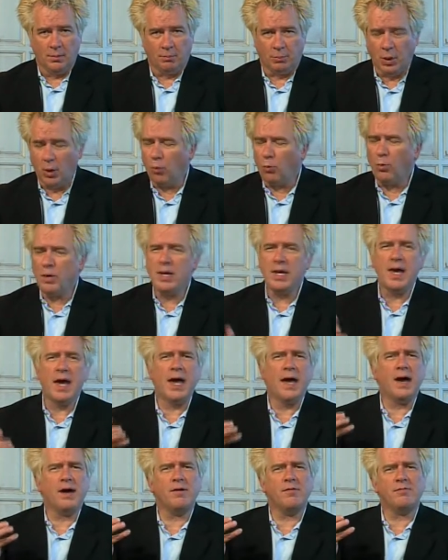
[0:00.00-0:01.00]
But we
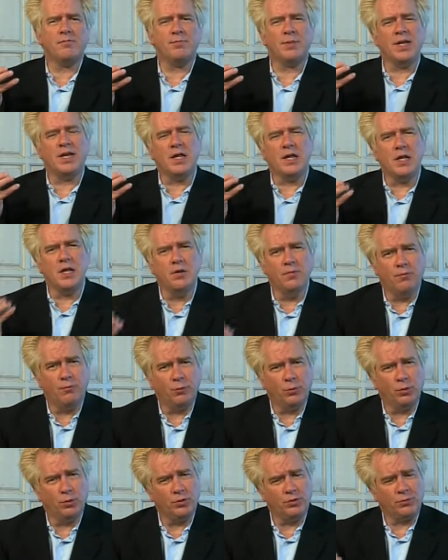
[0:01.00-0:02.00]
have been
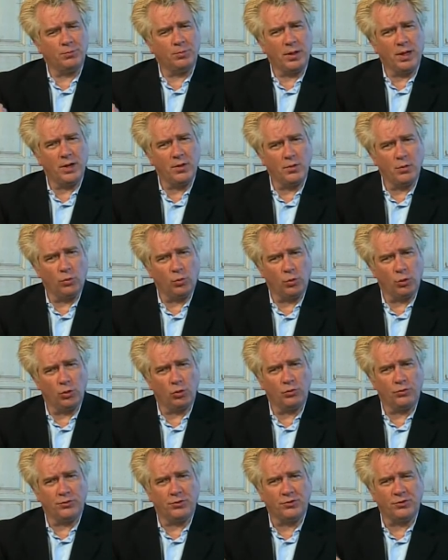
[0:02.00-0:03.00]
influenced by the
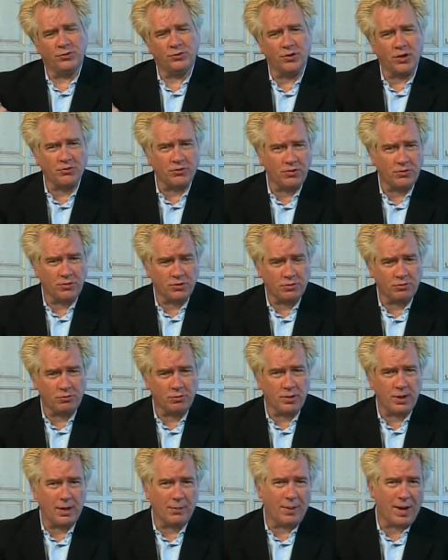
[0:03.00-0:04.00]
world to such a
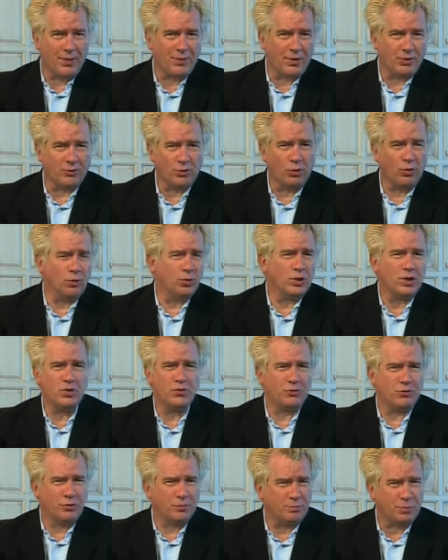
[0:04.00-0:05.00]
degree about this whole
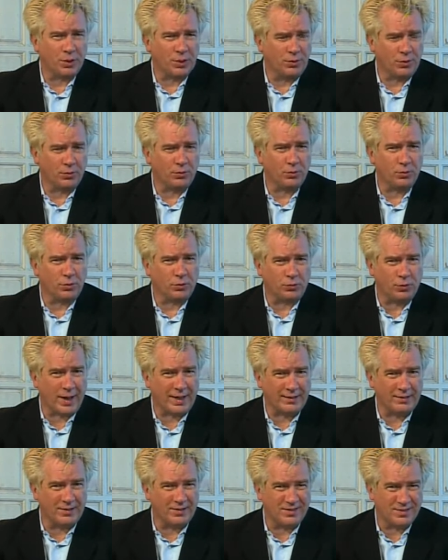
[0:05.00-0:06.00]
issue of political
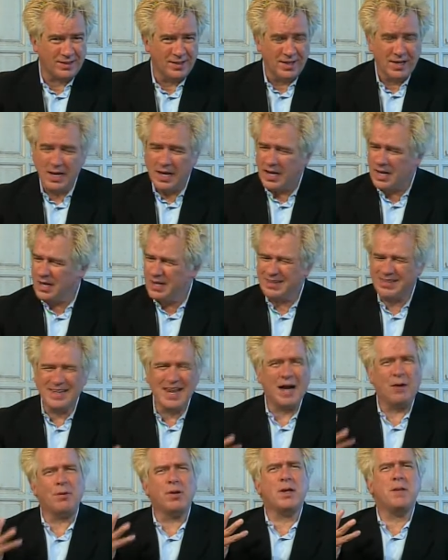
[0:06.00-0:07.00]
correctness. It is
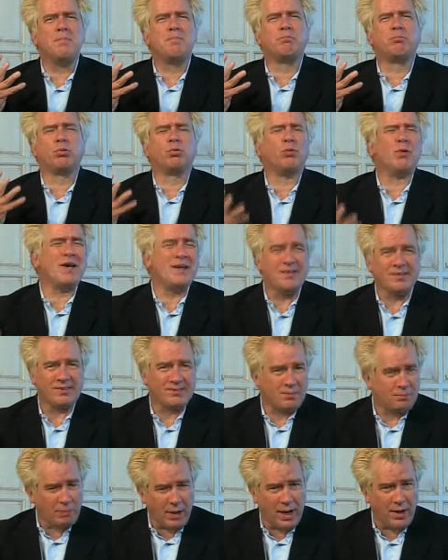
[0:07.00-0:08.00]
now
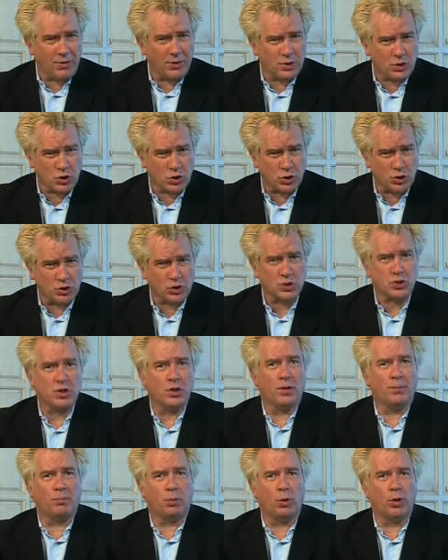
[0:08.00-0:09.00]
embraced by the church to
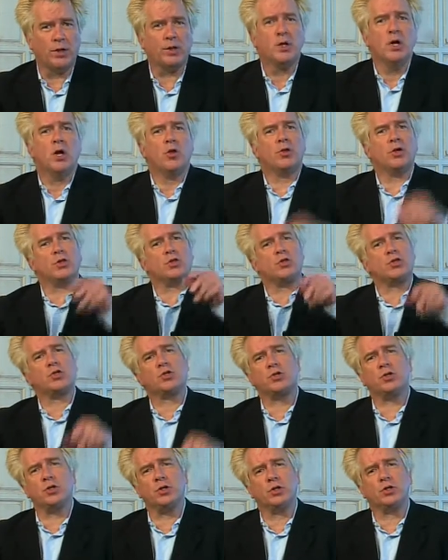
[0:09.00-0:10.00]
the point the
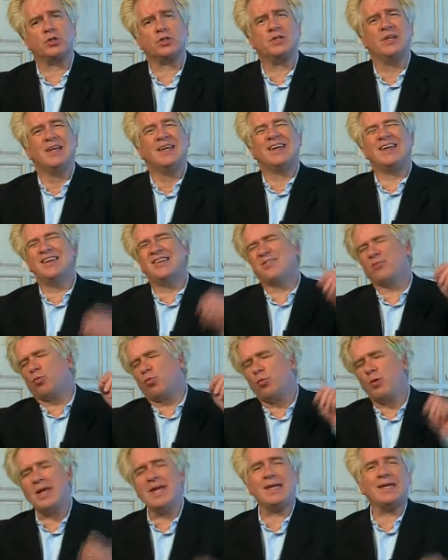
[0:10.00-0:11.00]
church is
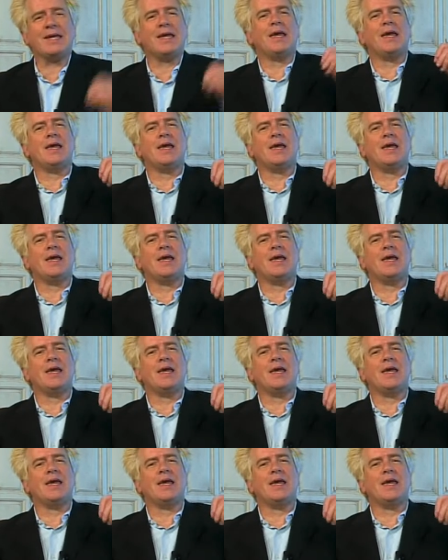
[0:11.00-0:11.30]
weak,